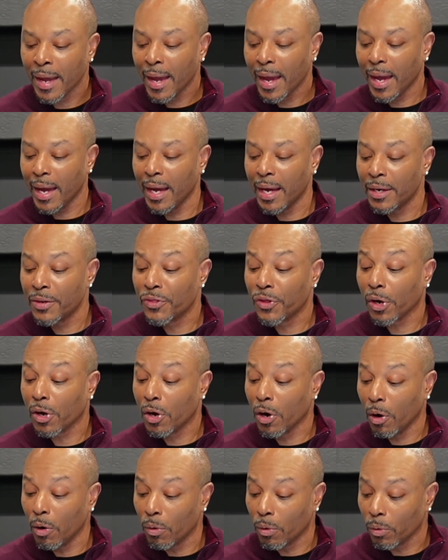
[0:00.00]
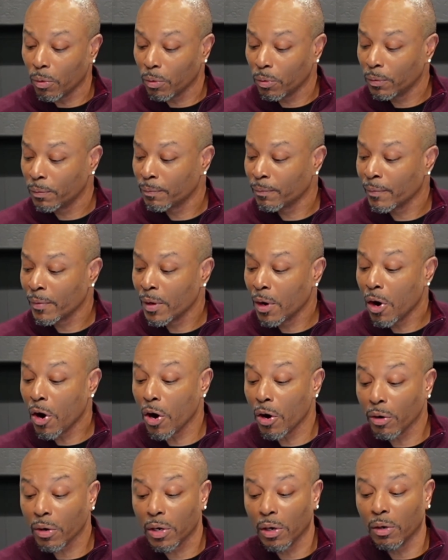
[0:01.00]
And the goal,
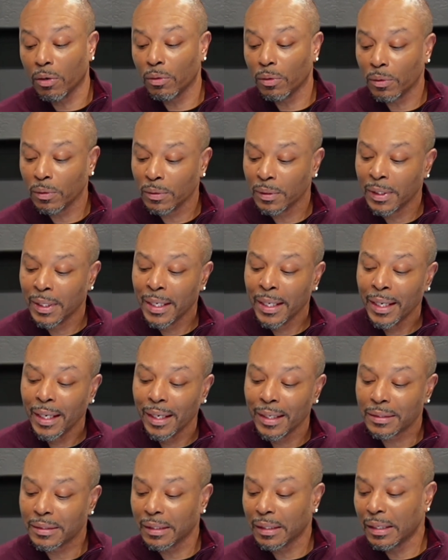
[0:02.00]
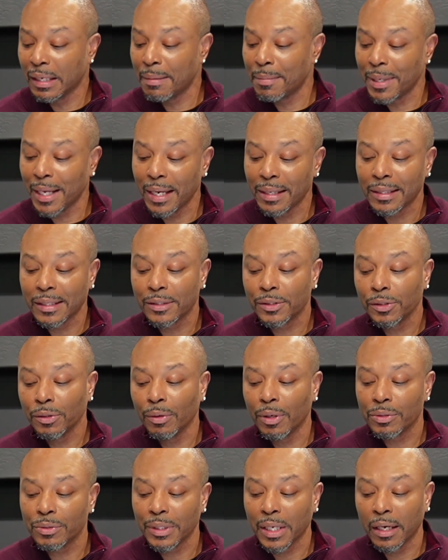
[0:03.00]
her goal, is to eliminate this
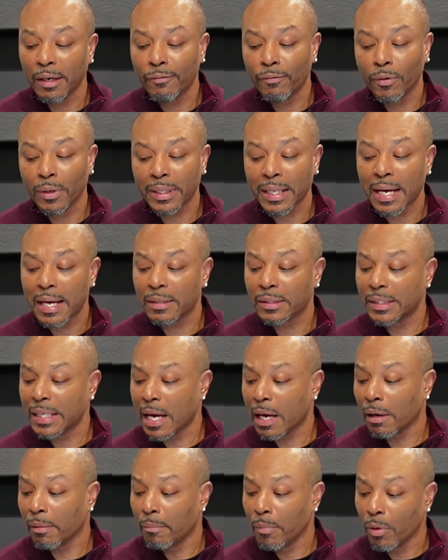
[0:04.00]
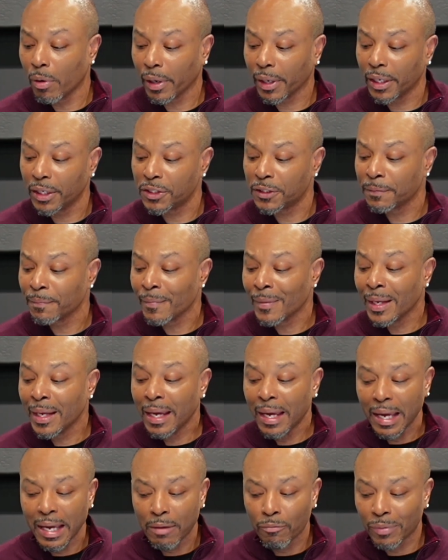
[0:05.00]
$284,000 mortgage
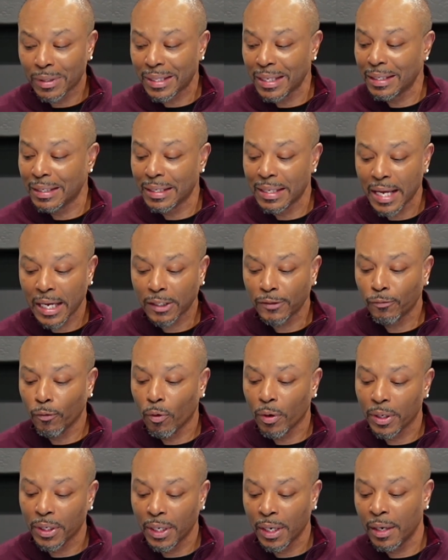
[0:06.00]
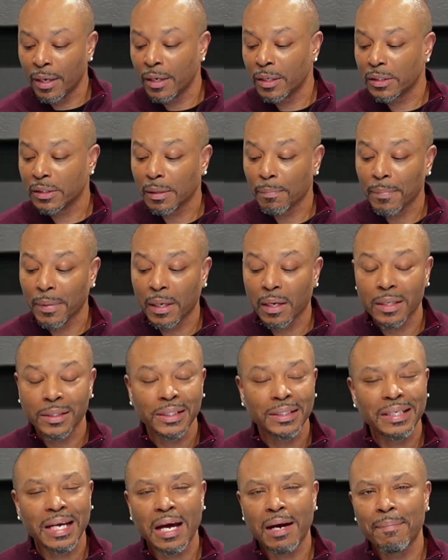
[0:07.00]
within the next 4 years, because
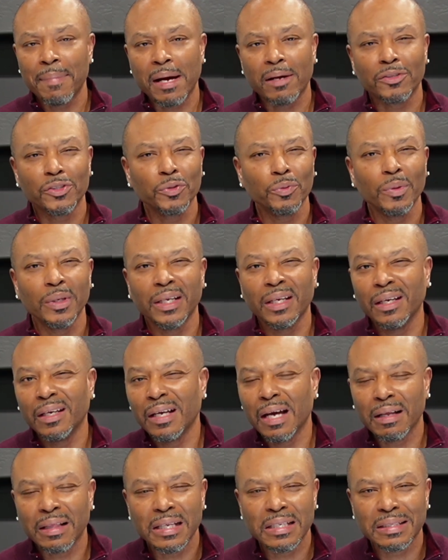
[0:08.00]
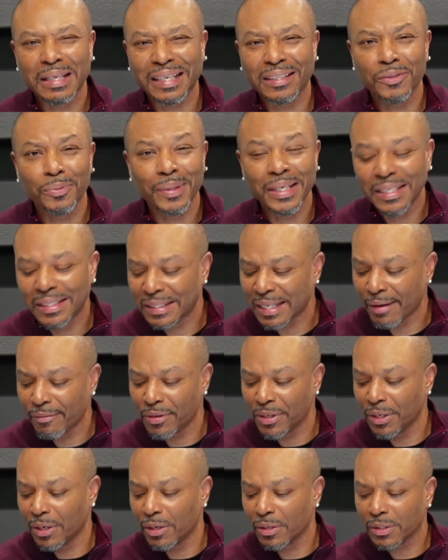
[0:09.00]
she's got about 20, I think it's like
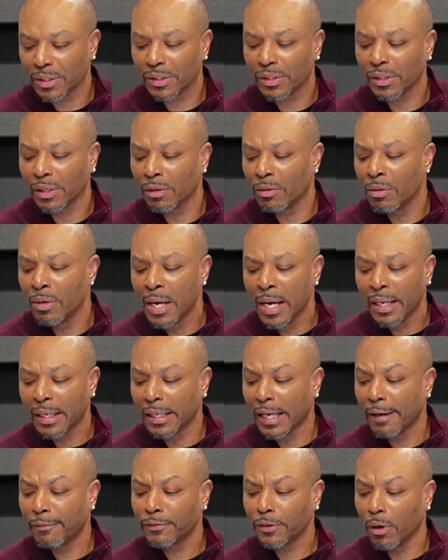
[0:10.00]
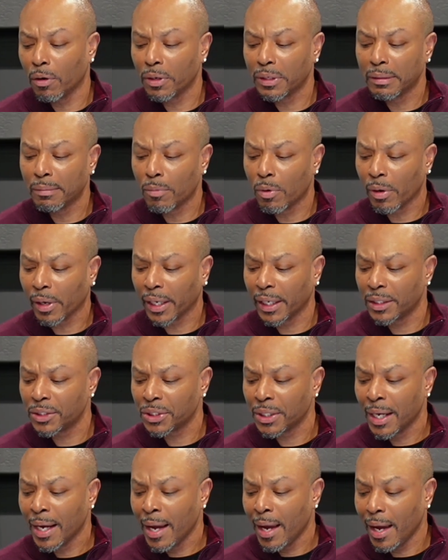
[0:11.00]
27 years or so left on the
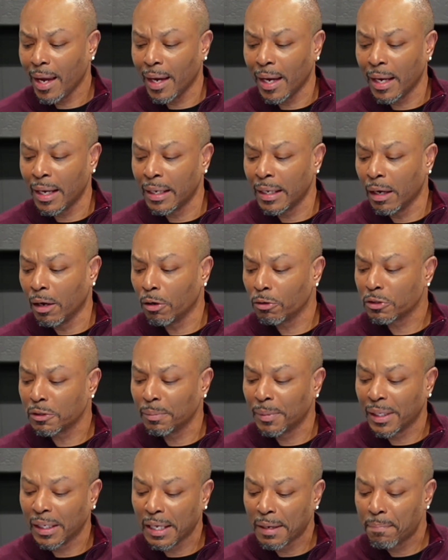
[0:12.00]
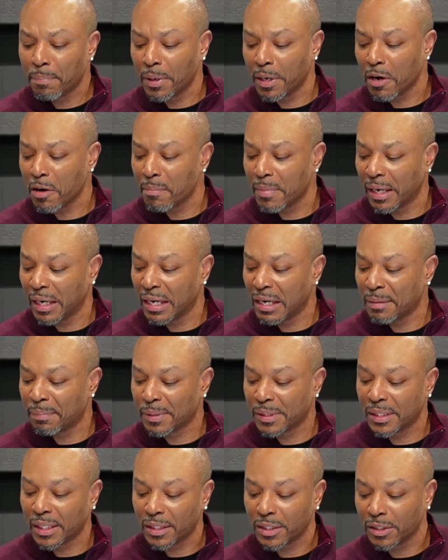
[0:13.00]
mortgage, and ultimately put her money in a
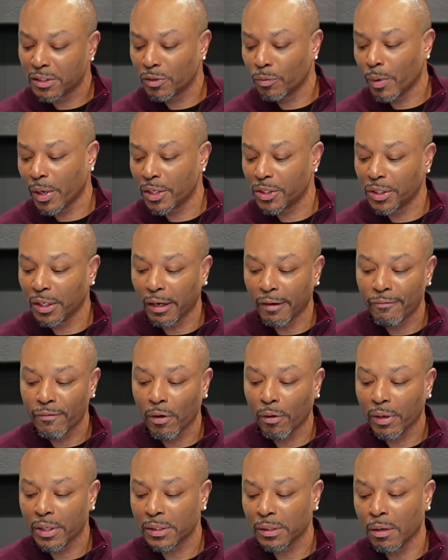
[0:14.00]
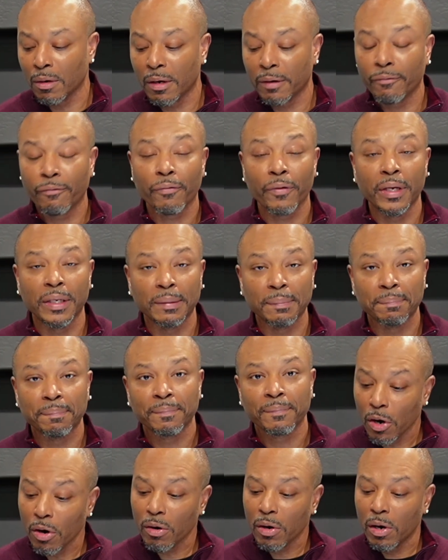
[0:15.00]
position to where she can focus on freedom.
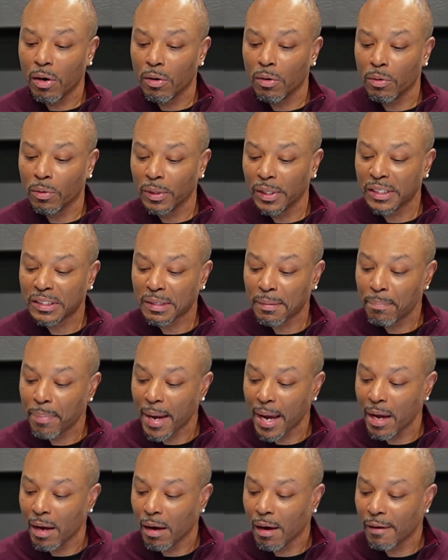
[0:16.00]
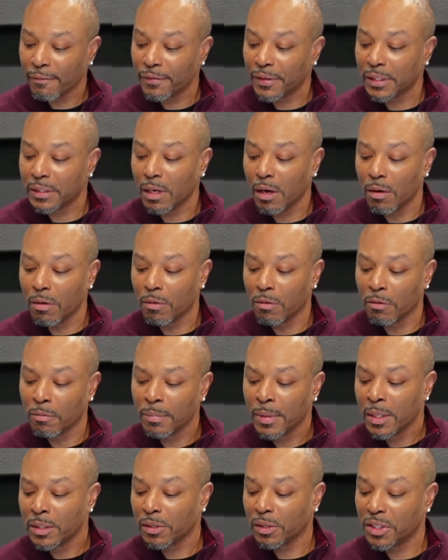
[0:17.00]
Her goal is to pay off this home
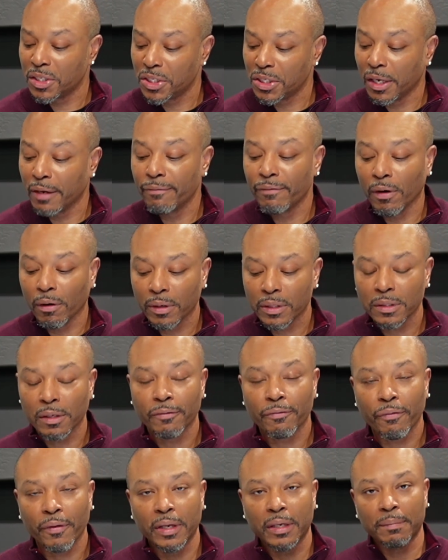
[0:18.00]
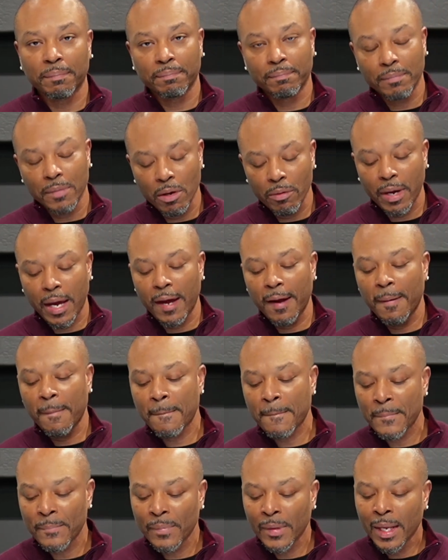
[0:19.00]
so that she can focus on freedom. Okay.
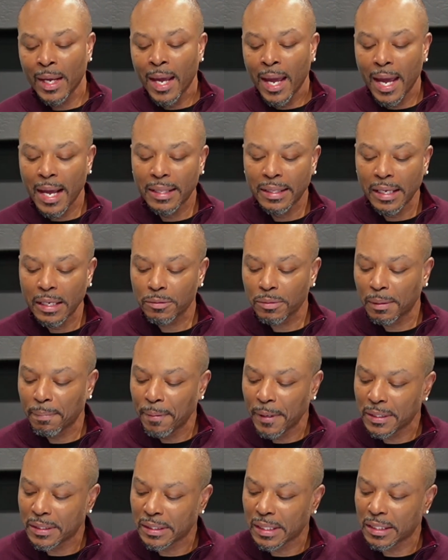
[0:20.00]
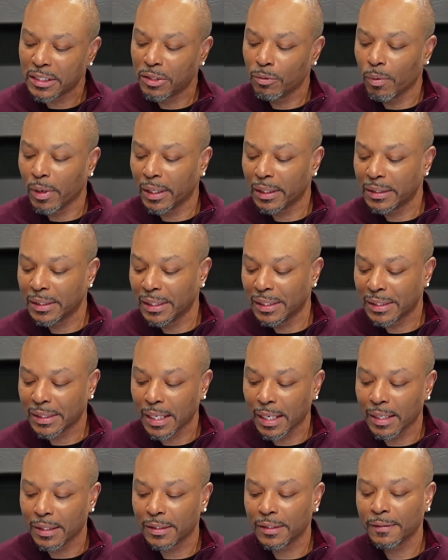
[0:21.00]
And these were the pieces that she wanted to
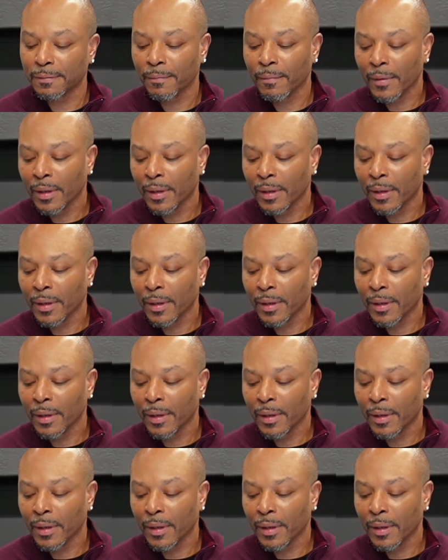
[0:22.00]
discuss.